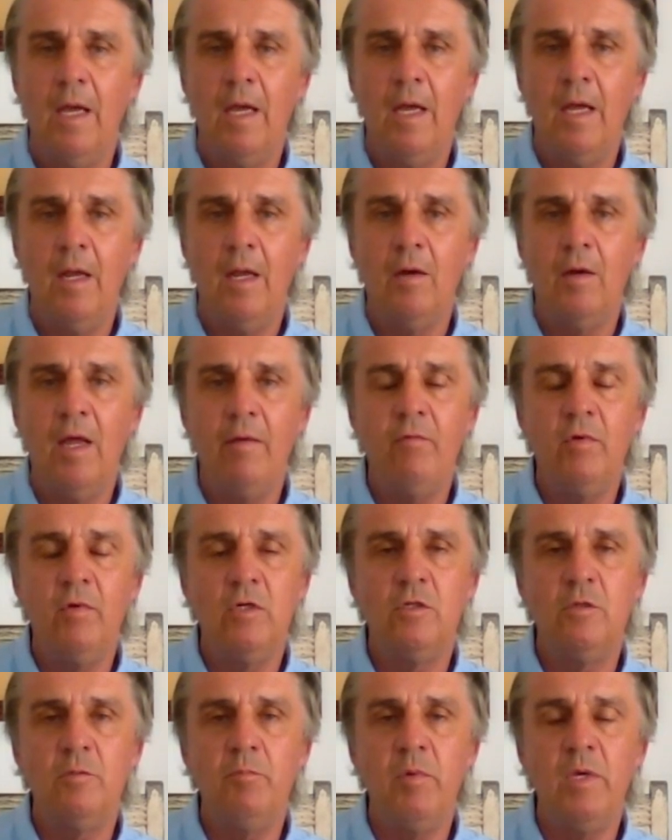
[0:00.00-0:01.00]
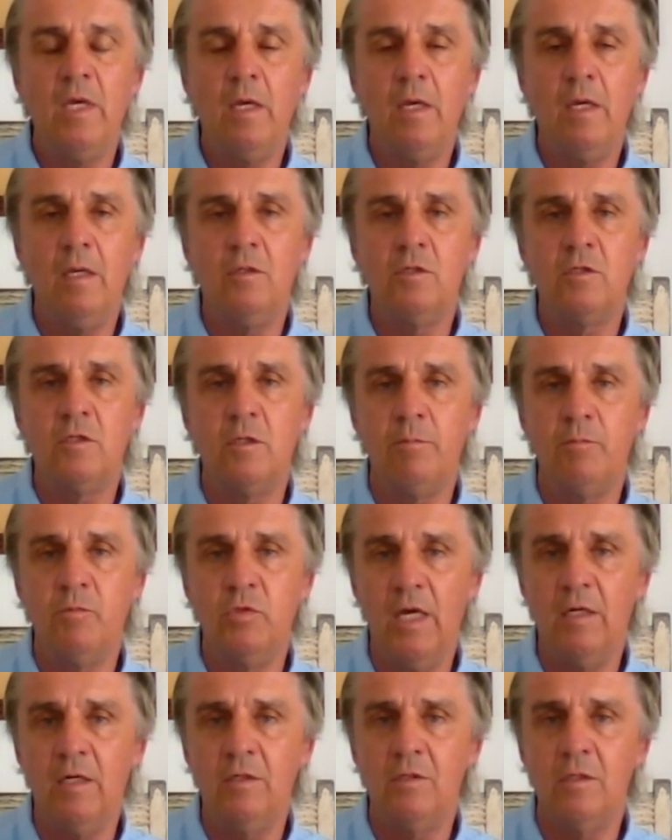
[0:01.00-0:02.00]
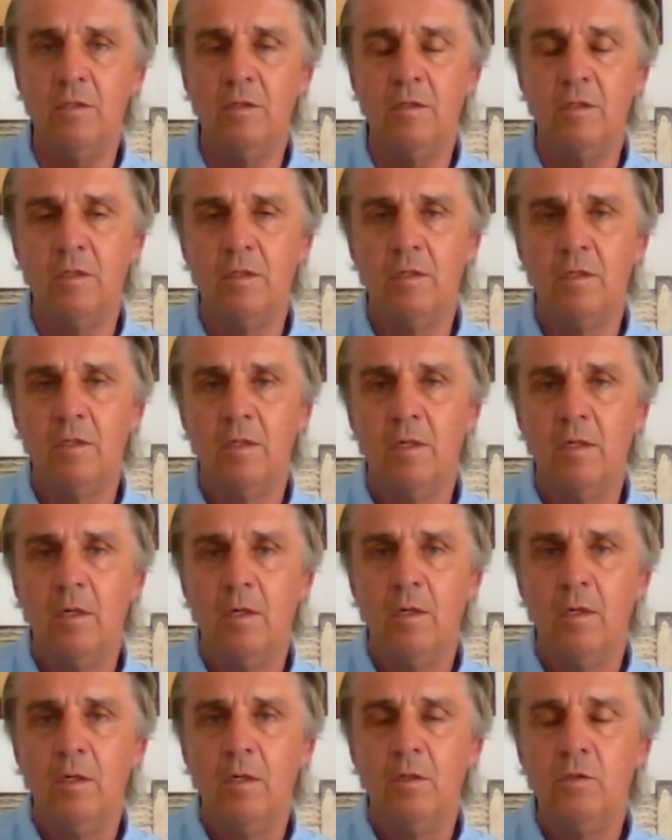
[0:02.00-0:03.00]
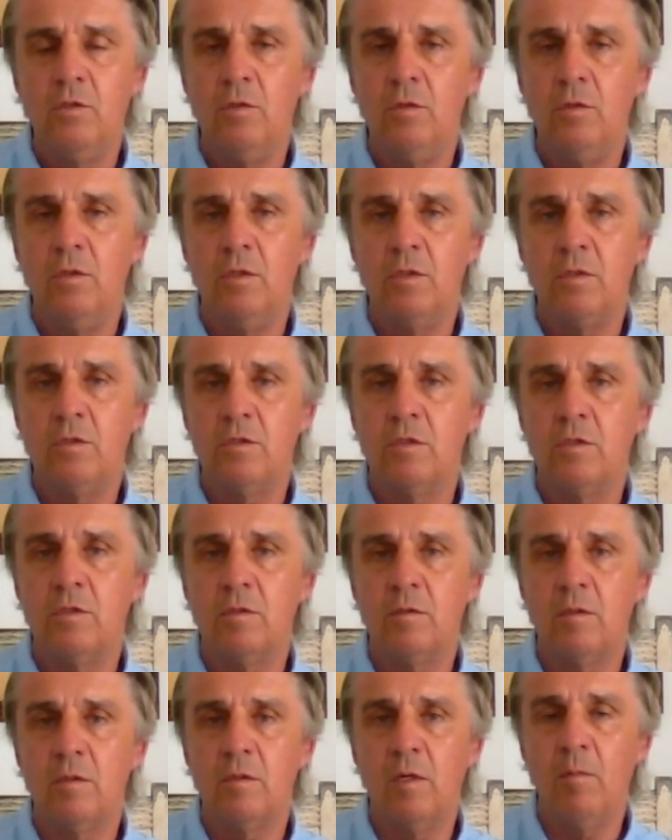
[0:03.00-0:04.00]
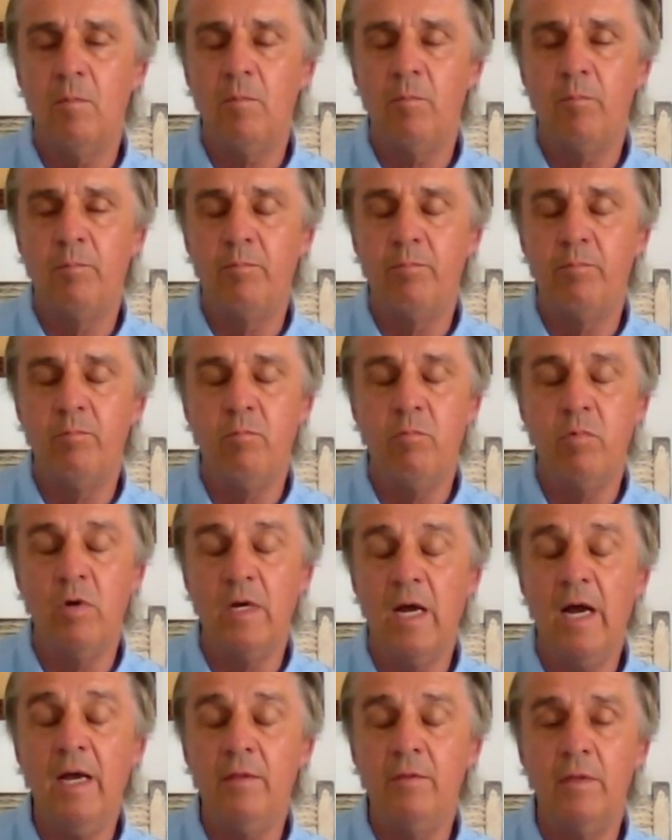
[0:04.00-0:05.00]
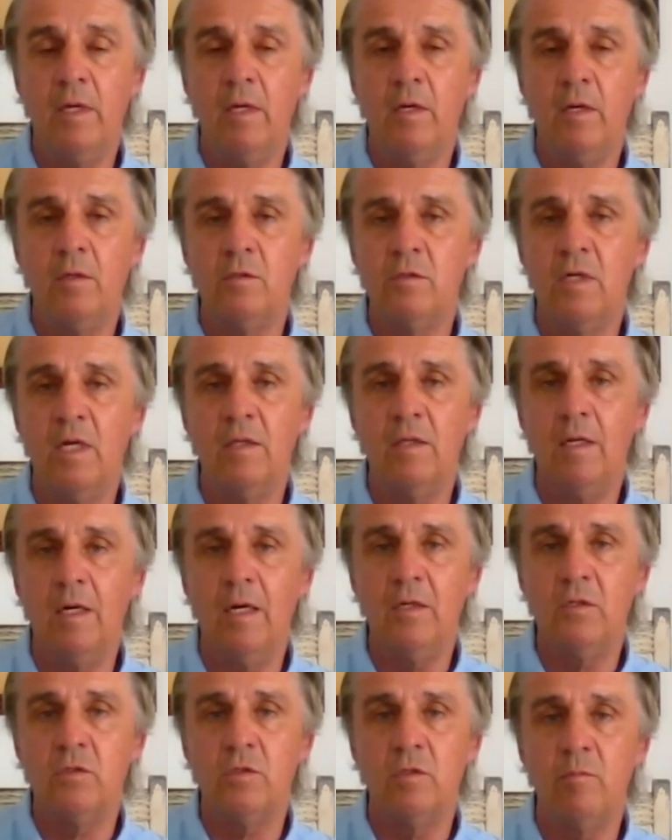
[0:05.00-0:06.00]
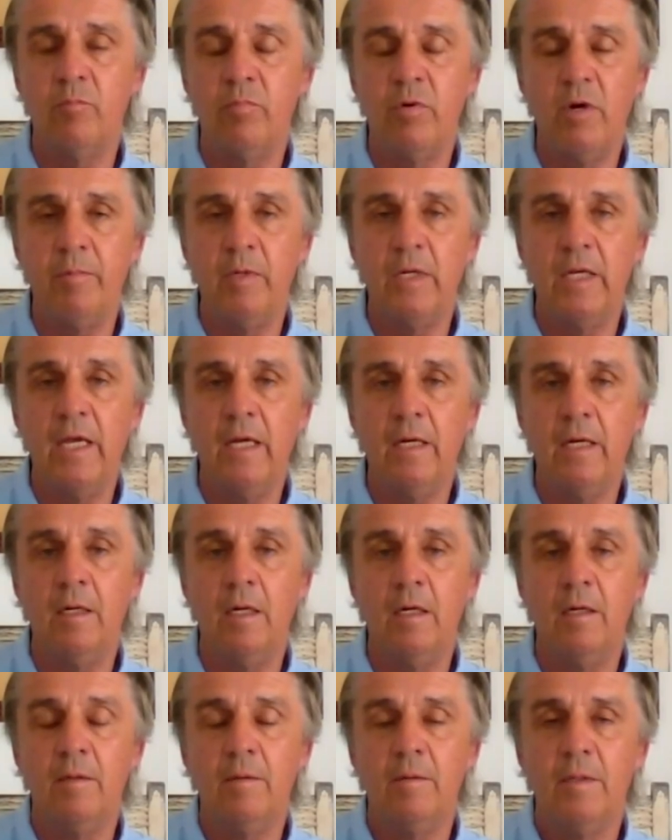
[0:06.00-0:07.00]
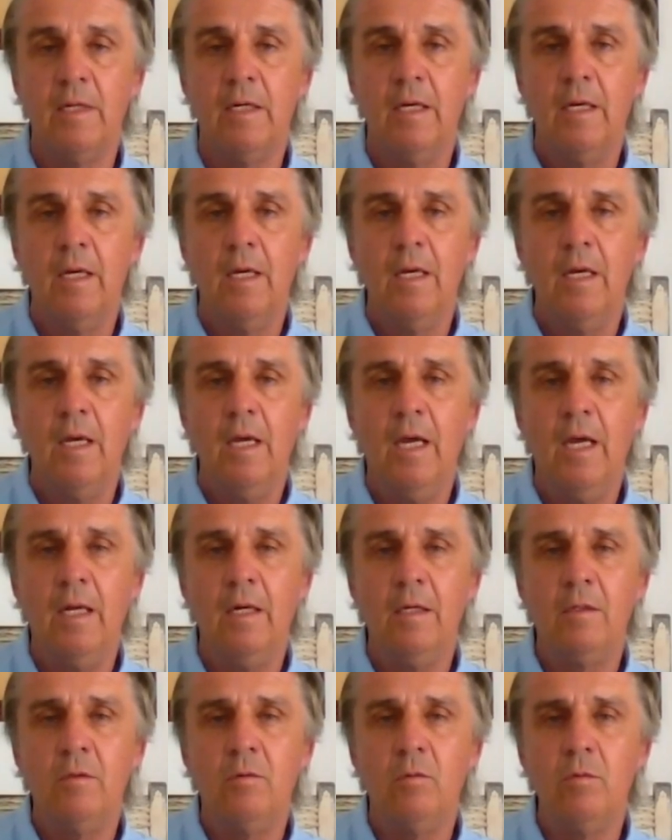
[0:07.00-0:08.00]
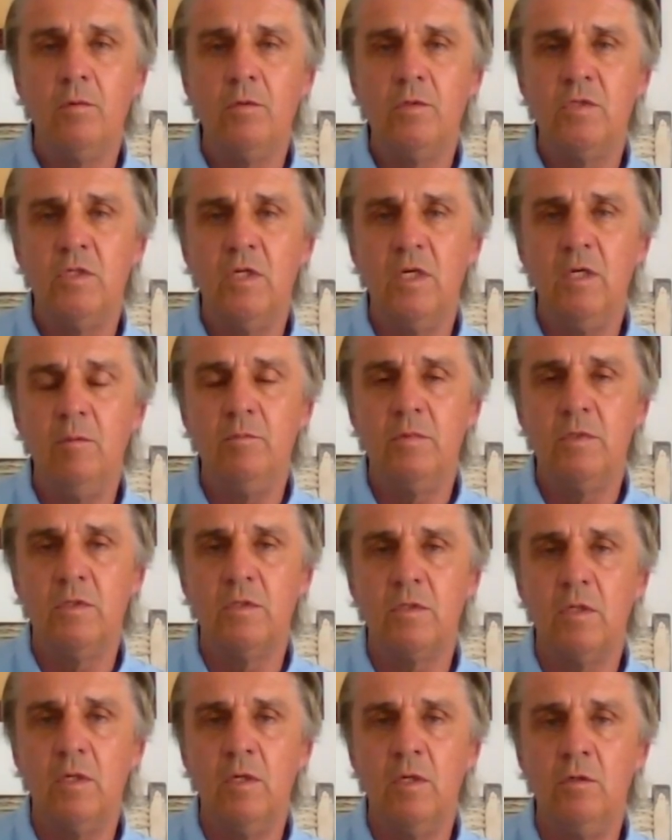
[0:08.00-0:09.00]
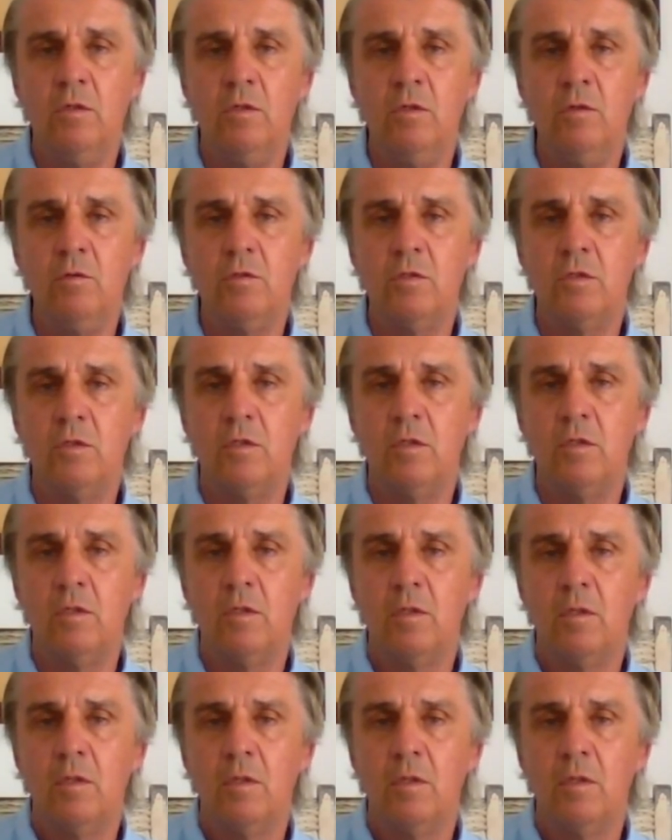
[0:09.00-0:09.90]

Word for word: and having to be subjected to this, what I think is nothing less than propaganda. And it all seems induced,